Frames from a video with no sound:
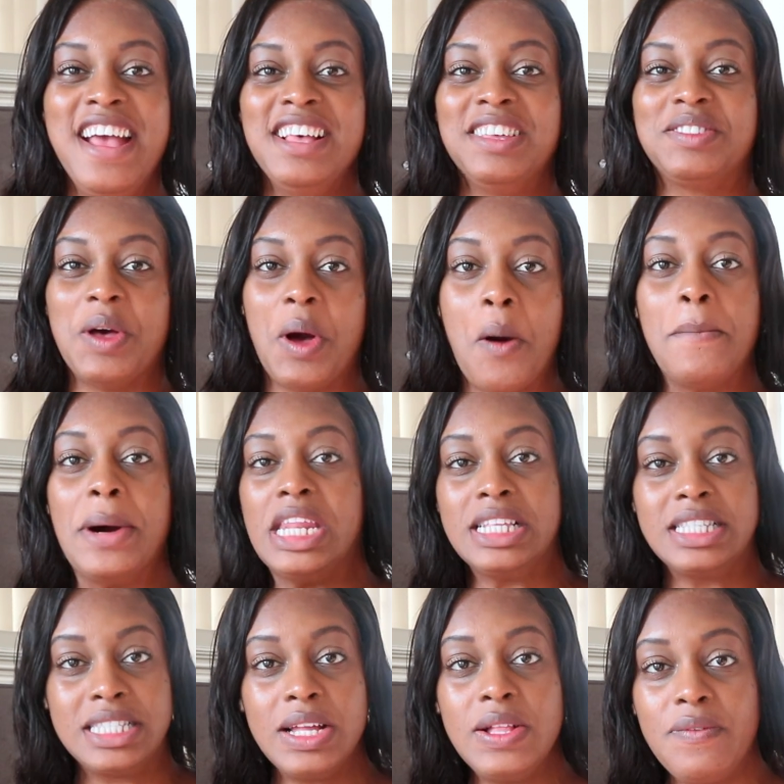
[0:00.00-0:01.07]
So, but it
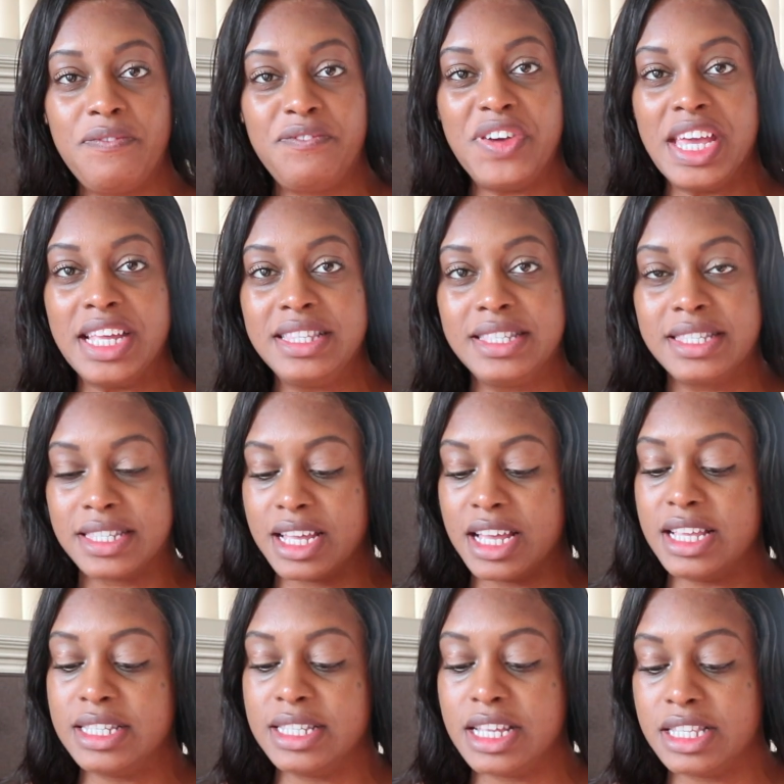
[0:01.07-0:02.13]
still fits
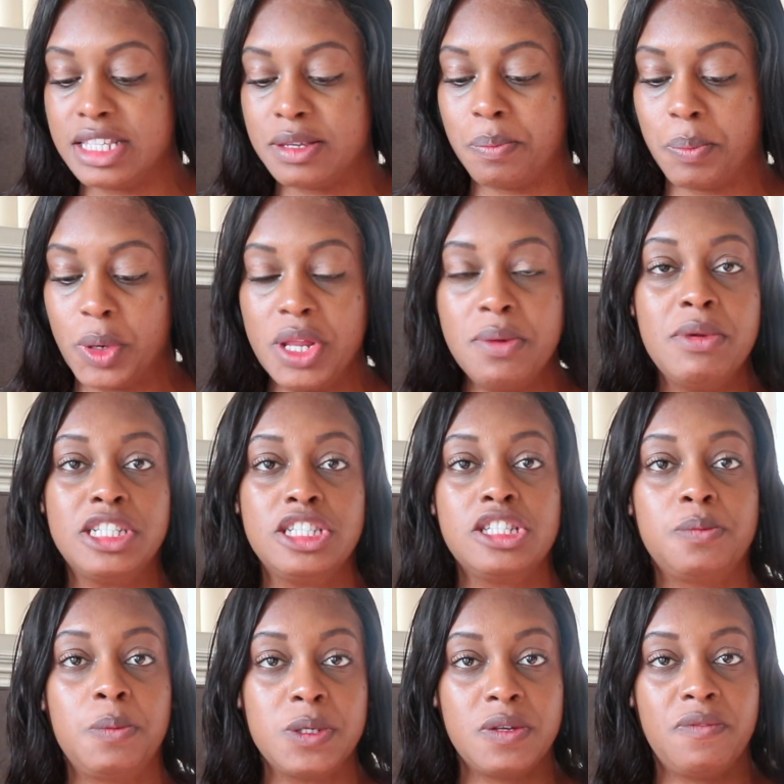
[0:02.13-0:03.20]
because it's pretty much, it's
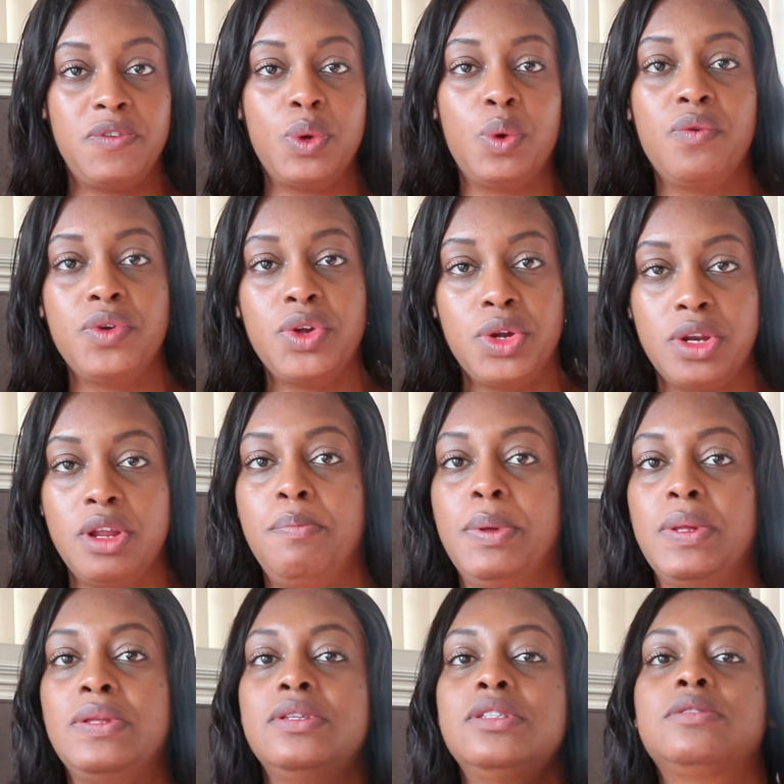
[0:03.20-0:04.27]
supposed to fit over your
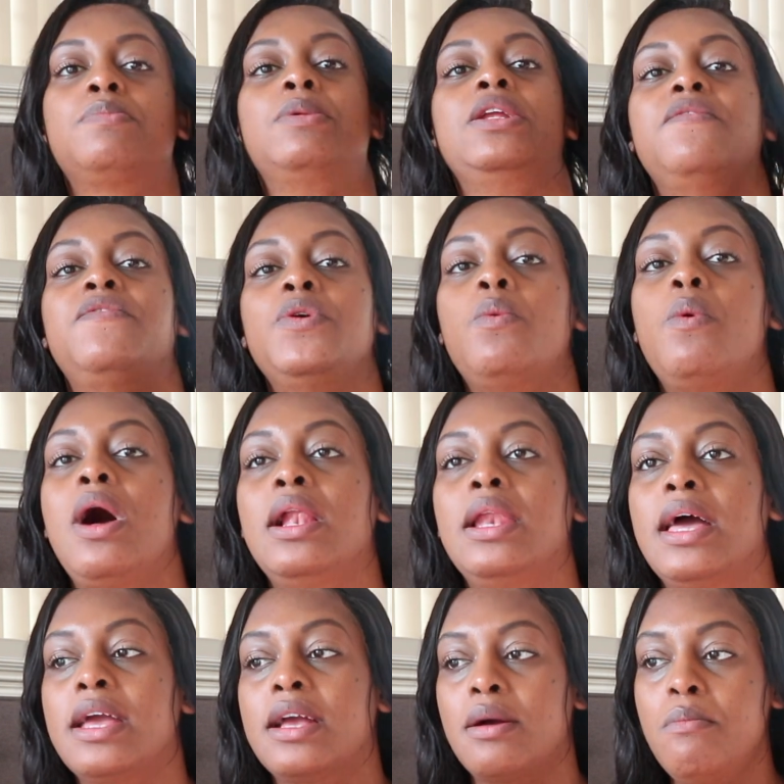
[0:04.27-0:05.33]
nipples. But if you want
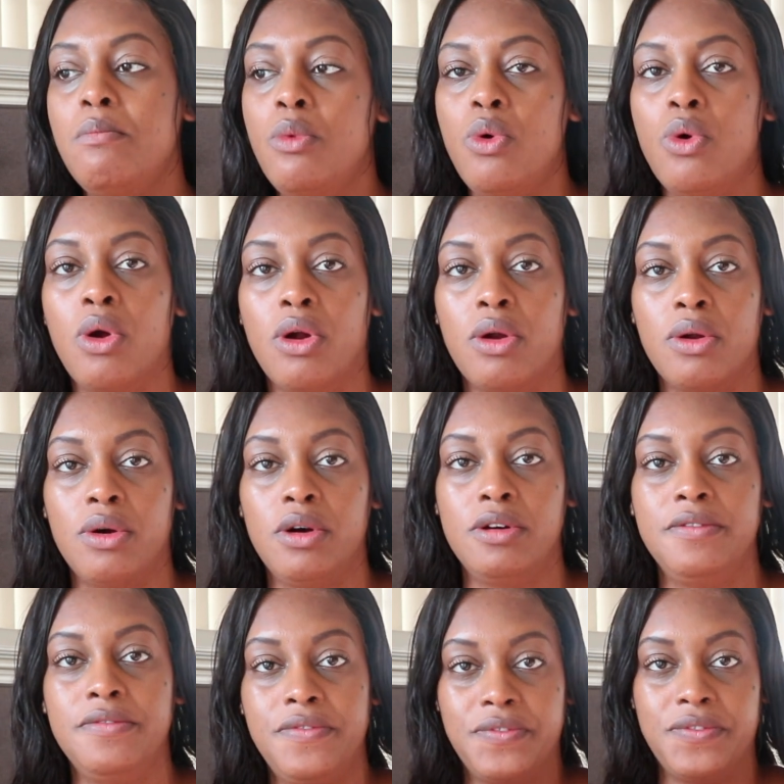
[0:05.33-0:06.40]
like more
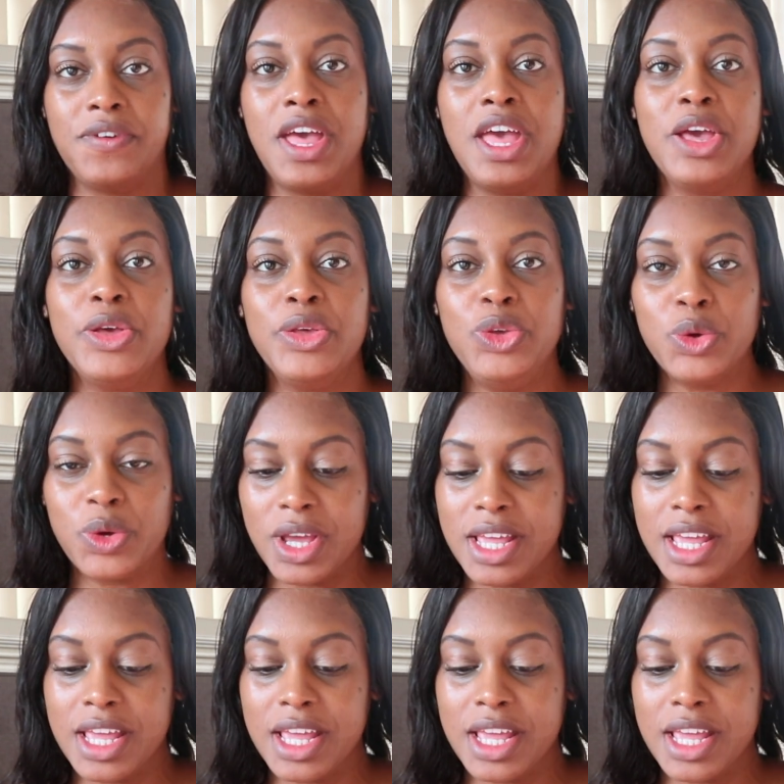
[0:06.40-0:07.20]
oomph, you can